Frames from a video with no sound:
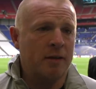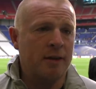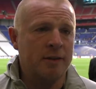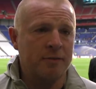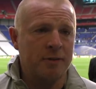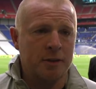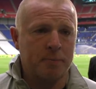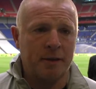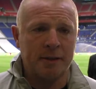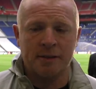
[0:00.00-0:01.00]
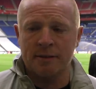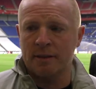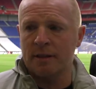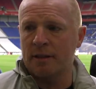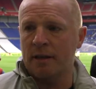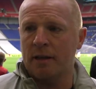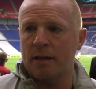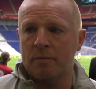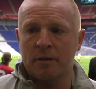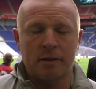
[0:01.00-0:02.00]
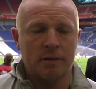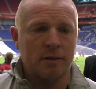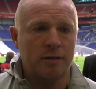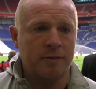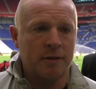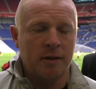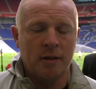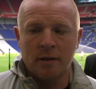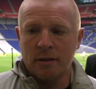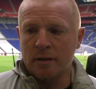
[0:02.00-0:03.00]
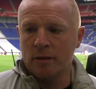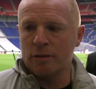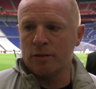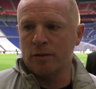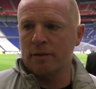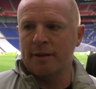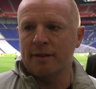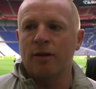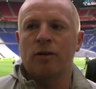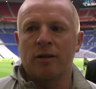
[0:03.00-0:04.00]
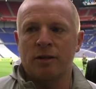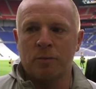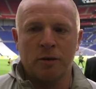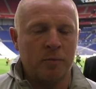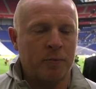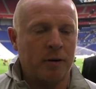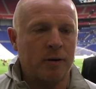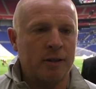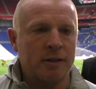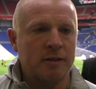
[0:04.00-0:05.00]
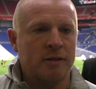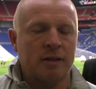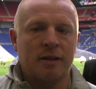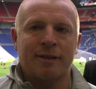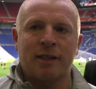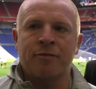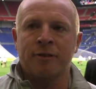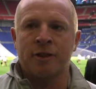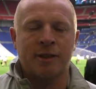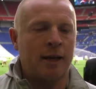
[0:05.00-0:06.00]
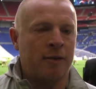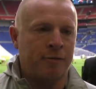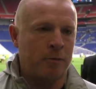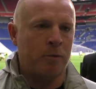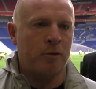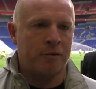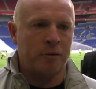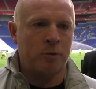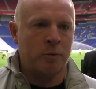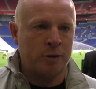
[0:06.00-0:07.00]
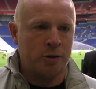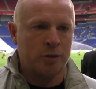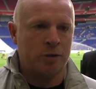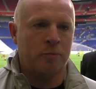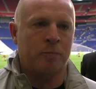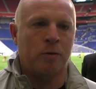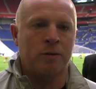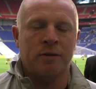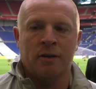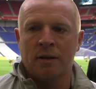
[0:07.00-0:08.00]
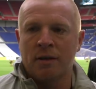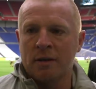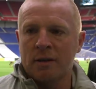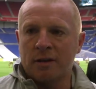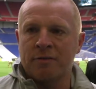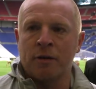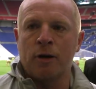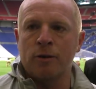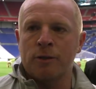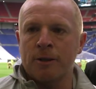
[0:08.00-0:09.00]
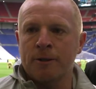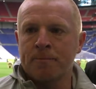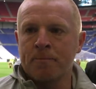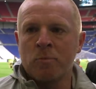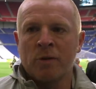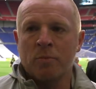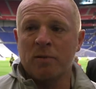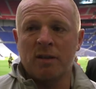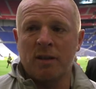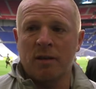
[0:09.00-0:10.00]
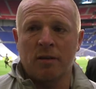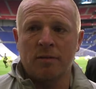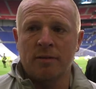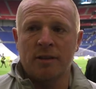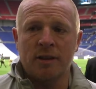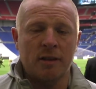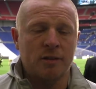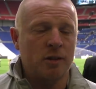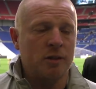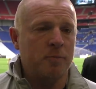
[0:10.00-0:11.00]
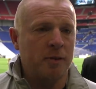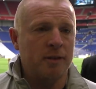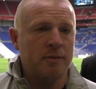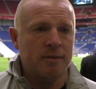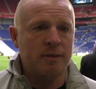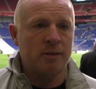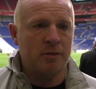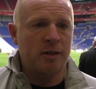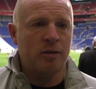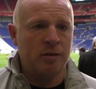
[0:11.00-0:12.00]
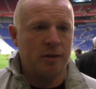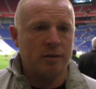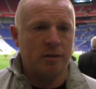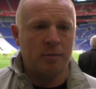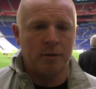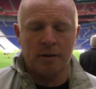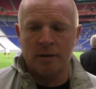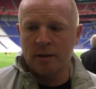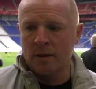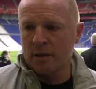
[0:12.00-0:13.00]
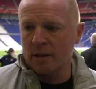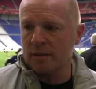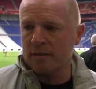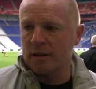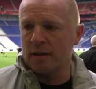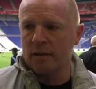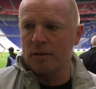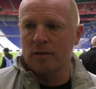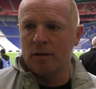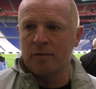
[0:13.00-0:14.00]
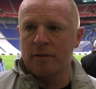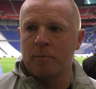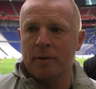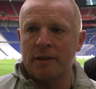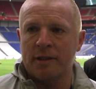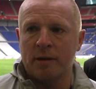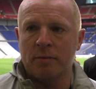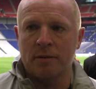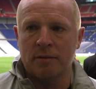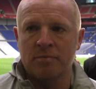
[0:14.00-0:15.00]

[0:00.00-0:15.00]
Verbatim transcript: aggressive with his pressing, and he, he got what he deserved. You know, so look, he's a work in progress. It's a different style of football from what he's used to in Poland, different culture. But you know, his attitude is brilliant, and he's really hungry to do well. And I think you know, over the piece, he will